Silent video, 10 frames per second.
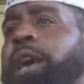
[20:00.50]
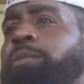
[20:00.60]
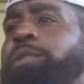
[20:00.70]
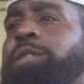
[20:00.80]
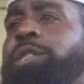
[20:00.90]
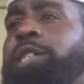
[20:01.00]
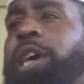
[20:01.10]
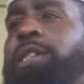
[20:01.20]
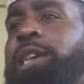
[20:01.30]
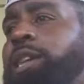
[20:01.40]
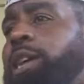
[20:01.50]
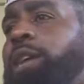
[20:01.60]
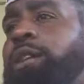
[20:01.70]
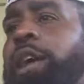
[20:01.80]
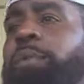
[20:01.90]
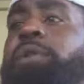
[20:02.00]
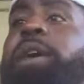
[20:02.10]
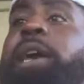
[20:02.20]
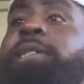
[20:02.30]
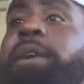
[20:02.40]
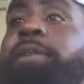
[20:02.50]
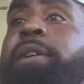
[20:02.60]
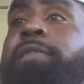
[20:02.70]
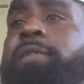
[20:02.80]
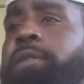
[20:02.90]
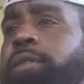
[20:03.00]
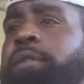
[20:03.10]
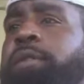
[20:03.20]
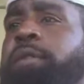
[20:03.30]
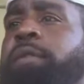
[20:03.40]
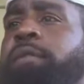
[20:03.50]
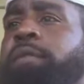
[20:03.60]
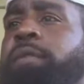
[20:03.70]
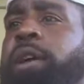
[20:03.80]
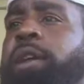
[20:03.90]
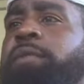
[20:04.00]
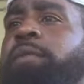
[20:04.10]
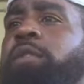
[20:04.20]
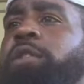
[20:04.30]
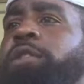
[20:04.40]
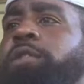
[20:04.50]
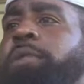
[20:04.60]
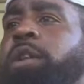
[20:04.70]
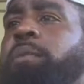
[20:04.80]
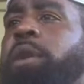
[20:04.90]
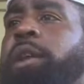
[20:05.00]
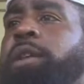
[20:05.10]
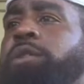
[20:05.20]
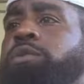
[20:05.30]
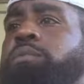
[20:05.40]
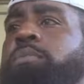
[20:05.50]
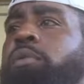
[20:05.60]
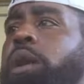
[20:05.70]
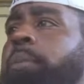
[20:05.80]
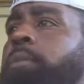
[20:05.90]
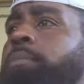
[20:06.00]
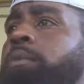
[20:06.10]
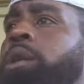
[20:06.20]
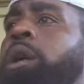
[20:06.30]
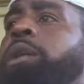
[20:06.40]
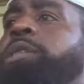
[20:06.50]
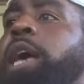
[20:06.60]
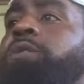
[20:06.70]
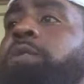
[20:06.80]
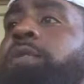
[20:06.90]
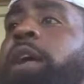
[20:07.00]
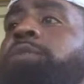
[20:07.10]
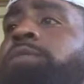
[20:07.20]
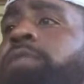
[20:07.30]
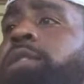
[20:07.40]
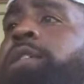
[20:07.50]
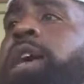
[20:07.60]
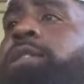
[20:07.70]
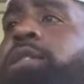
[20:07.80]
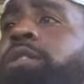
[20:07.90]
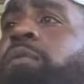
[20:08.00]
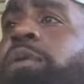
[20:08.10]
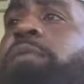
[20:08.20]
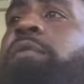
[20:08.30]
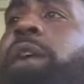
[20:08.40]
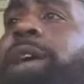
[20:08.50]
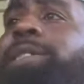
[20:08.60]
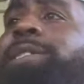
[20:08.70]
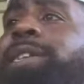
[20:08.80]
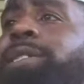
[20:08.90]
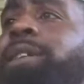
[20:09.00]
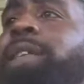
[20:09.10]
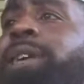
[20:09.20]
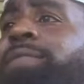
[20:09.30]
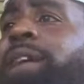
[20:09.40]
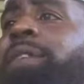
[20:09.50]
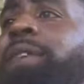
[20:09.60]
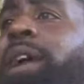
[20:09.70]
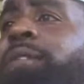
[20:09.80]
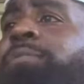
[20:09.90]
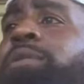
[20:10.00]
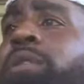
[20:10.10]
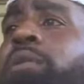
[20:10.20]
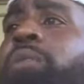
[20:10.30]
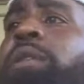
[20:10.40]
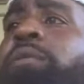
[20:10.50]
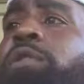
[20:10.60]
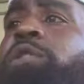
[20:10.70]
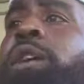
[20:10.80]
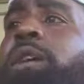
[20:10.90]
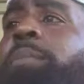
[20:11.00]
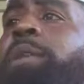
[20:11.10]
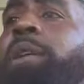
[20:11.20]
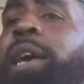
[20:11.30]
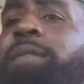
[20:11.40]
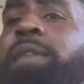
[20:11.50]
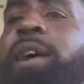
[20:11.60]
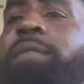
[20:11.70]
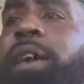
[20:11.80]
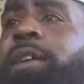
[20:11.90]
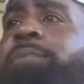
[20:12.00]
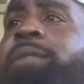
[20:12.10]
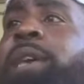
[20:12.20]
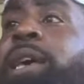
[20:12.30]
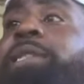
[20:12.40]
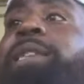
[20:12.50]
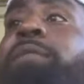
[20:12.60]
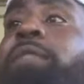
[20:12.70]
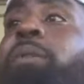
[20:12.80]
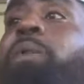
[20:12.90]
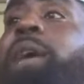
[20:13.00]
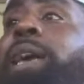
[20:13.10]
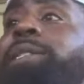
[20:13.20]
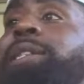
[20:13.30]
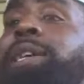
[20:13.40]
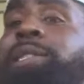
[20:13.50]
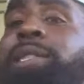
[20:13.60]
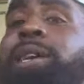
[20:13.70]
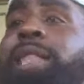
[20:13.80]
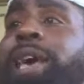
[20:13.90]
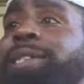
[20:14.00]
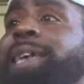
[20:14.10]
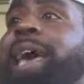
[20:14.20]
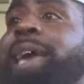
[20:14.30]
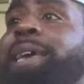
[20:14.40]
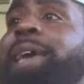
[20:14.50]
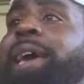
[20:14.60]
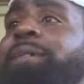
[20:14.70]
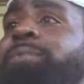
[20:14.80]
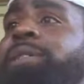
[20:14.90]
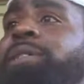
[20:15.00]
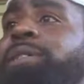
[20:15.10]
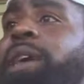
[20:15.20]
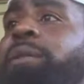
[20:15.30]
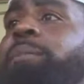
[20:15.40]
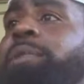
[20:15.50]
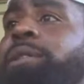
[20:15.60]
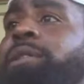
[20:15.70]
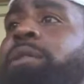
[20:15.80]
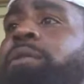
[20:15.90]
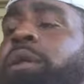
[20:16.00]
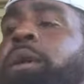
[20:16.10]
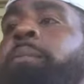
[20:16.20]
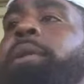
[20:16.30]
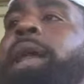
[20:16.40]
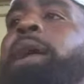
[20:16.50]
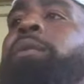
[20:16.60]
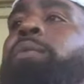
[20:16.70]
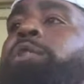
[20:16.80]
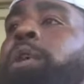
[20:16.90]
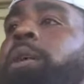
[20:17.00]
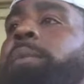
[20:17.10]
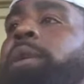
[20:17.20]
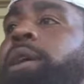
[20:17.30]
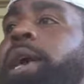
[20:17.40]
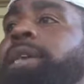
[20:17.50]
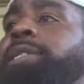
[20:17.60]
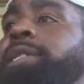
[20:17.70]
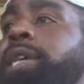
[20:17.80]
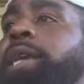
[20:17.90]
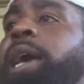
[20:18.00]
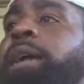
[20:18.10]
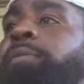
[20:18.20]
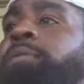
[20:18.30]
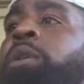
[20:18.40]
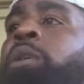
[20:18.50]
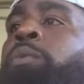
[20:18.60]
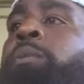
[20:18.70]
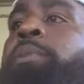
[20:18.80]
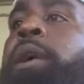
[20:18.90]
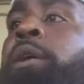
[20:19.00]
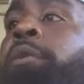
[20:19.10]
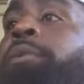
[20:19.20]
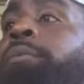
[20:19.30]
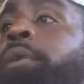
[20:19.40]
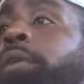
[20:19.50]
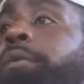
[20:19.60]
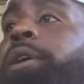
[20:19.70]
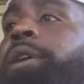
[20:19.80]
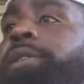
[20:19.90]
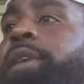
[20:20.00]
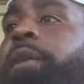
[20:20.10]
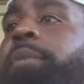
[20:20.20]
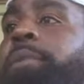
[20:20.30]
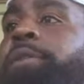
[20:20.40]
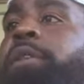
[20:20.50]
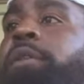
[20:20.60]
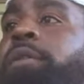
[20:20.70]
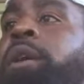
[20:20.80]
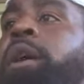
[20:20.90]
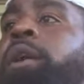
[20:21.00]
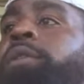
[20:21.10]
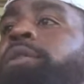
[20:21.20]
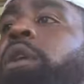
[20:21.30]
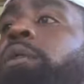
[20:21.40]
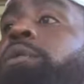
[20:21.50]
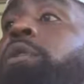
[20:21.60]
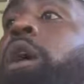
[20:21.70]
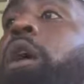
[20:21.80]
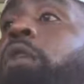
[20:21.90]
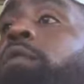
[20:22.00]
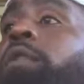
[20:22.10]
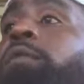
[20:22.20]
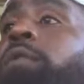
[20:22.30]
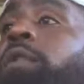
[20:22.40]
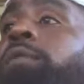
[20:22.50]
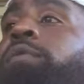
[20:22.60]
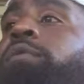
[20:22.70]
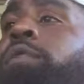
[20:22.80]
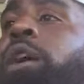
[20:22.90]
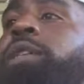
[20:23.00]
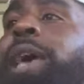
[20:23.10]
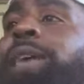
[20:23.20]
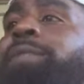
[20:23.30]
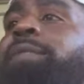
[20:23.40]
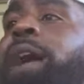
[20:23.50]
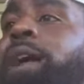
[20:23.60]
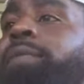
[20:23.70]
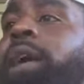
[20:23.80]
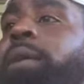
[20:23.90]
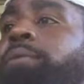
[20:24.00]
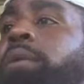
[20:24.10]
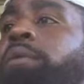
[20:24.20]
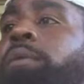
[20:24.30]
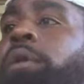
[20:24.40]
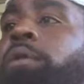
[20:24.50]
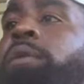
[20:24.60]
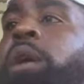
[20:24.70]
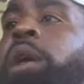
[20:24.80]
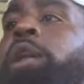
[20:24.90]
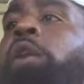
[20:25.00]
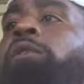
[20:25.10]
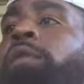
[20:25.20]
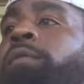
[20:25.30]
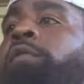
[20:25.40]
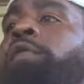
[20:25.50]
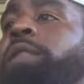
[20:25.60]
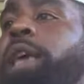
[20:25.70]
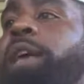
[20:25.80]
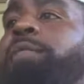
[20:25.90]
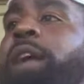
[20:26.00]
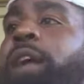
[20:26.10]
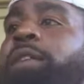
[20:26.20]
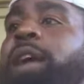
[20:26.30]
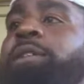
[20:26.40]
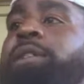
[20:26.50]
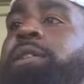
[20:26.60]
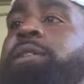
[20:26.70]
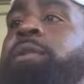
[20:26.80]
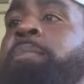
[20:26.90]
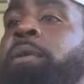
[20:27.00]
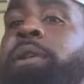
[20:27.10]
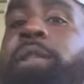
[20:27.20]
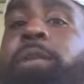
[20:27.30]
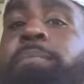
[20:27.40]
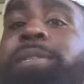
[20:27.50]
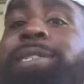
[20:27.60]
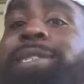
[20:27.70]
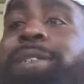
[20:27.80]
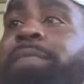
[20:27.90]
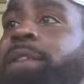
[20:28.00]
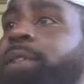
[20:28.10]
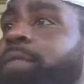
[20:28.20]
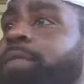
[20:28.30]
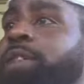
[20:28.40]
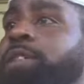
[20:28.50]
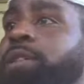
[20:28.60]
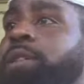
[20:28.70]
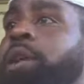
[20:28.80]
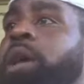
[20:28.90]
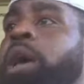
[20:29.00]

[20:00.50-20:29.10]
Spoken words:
Gay went to the Jazz. I did not know that. Rudy Gay's out indefinitely. And Forrest has been upgraded to probable. These actual factuals for the Jazz, they're 1-4 ATS in their last 5 games. 1-4 straight up in their last 5 games. 7-1 ATS in their last 8 games against Sacramento. But 9-1 straight up in their last 10 games when playing on the road against Sacramento. Total's gone over in 4 of Utah's last 5 games on the road, and over in 4 of the last 5 games against an opponent in the Pacific Division,